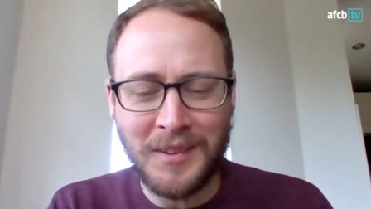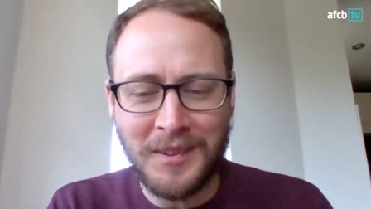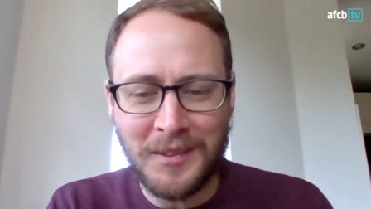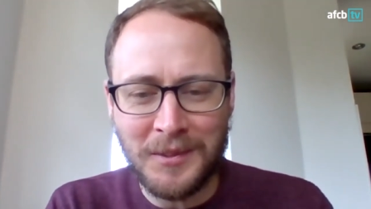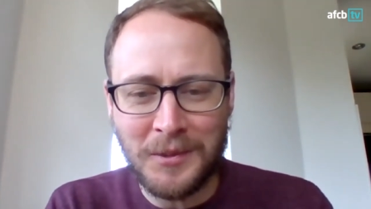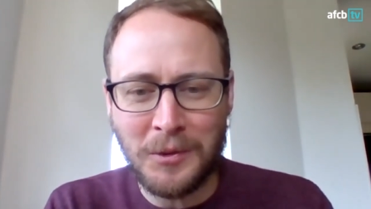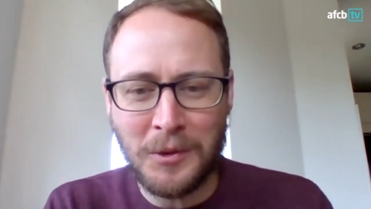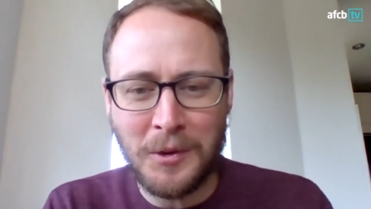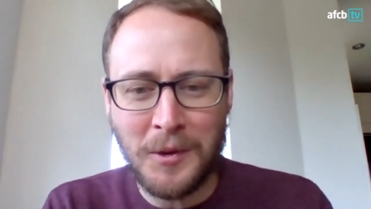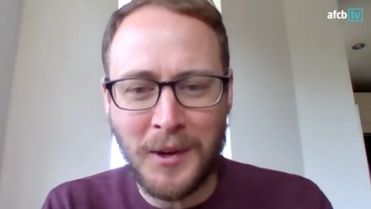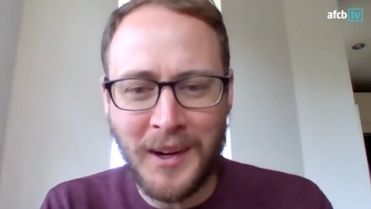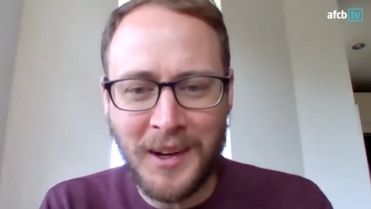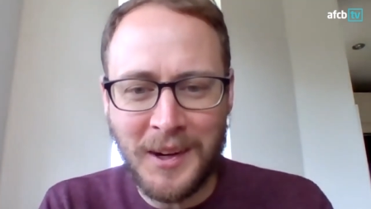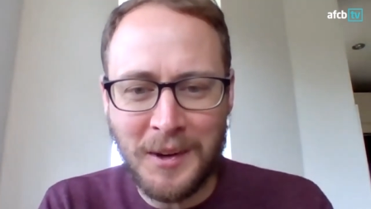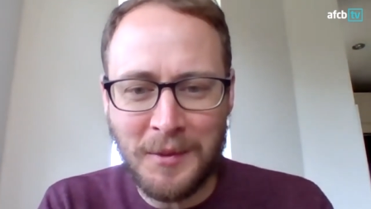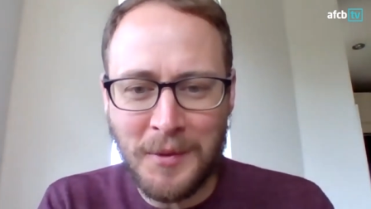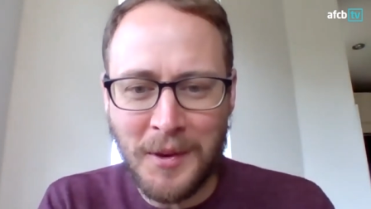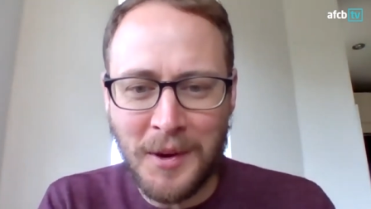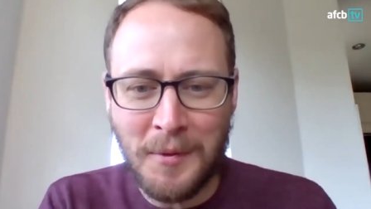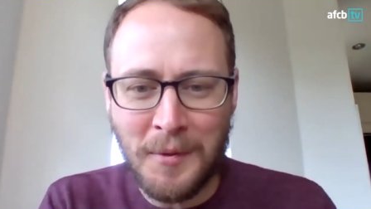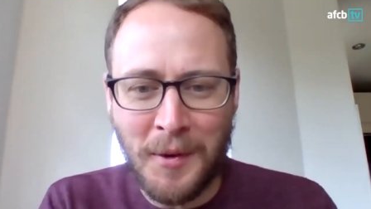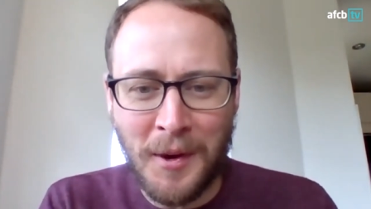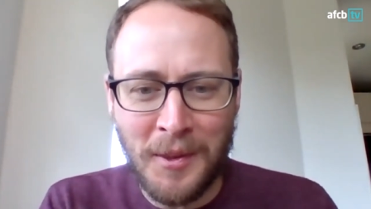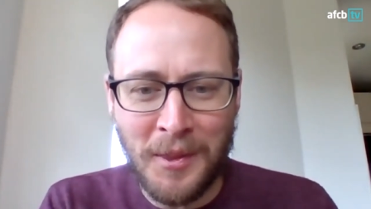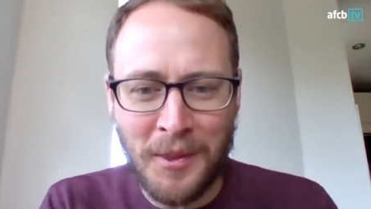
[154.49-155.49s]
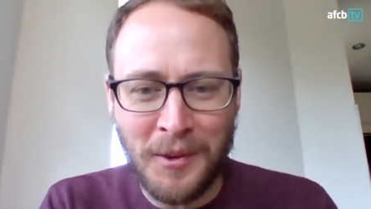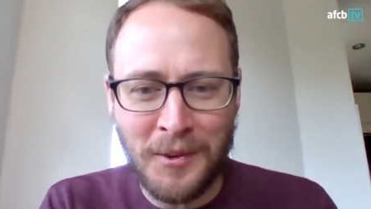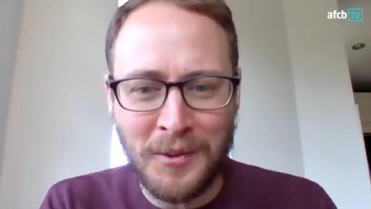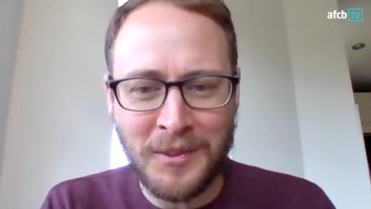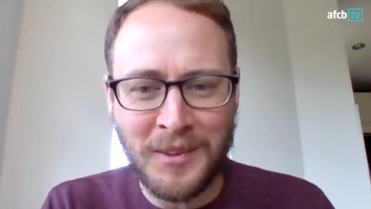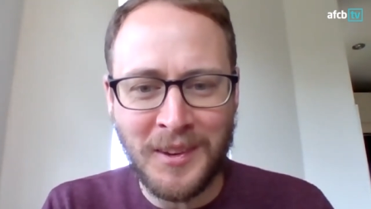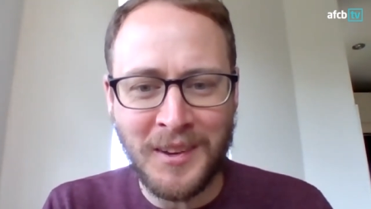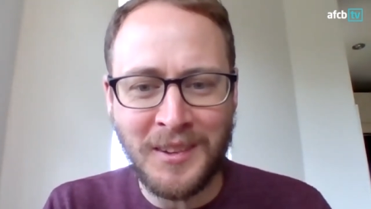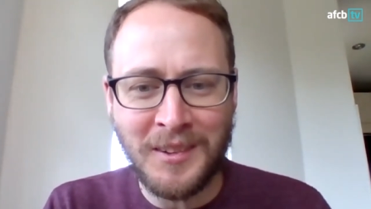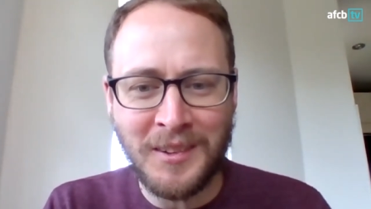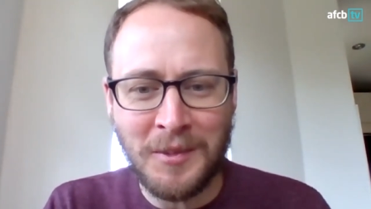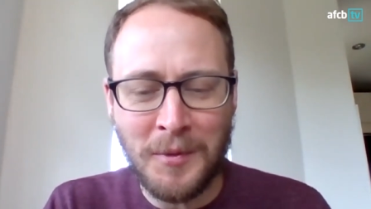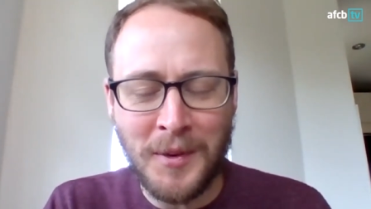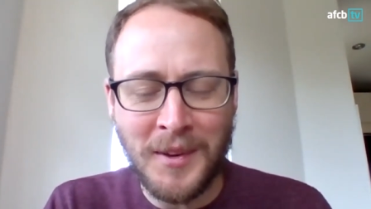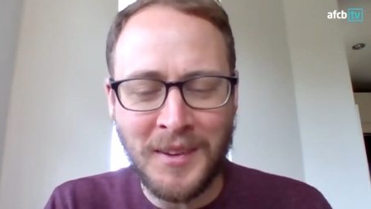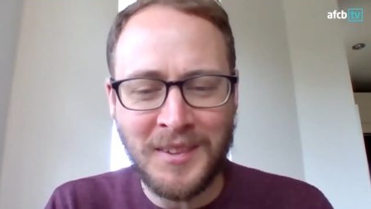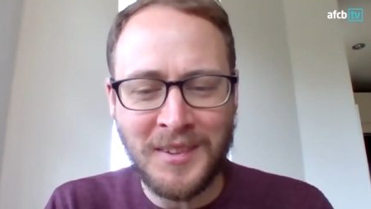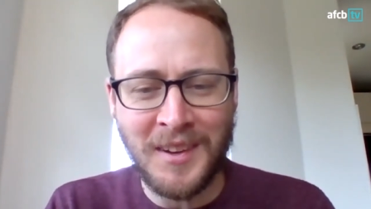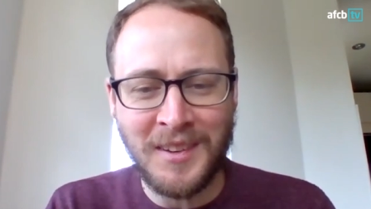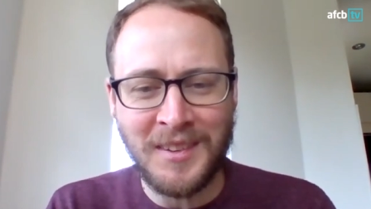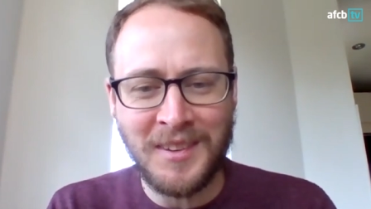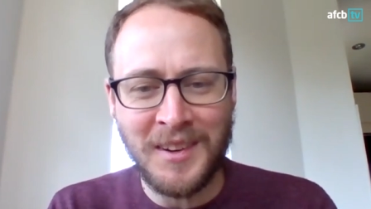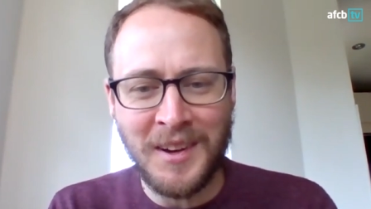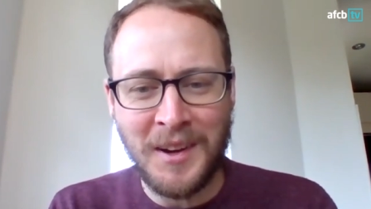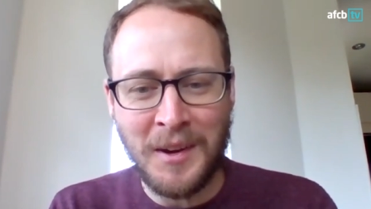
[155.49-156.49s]
Talk a little bit about those things you've been
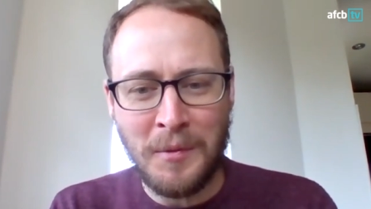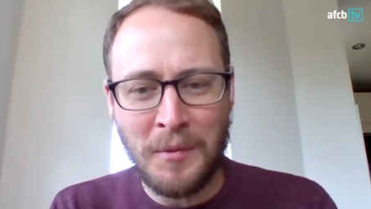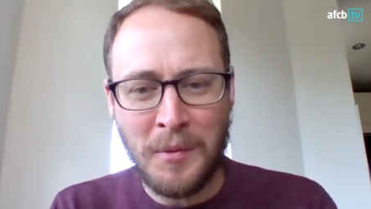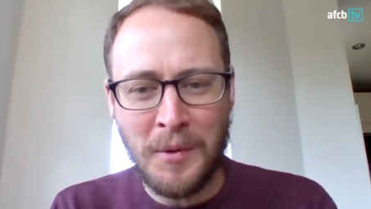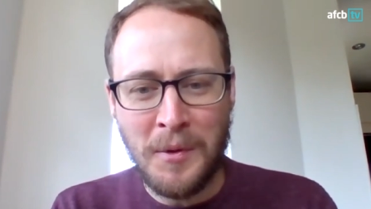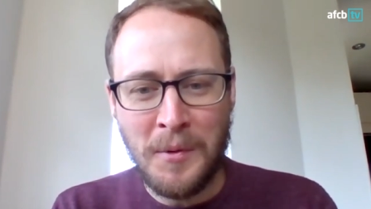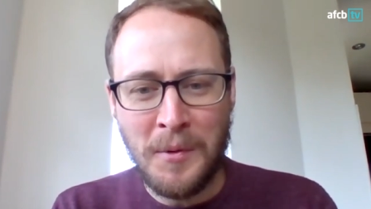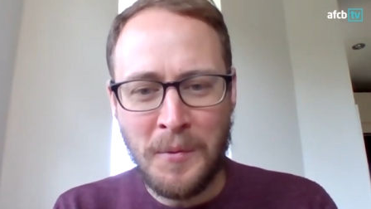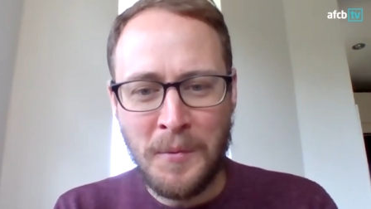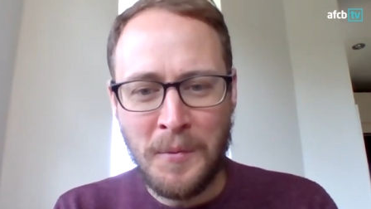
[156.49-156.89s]
setting up.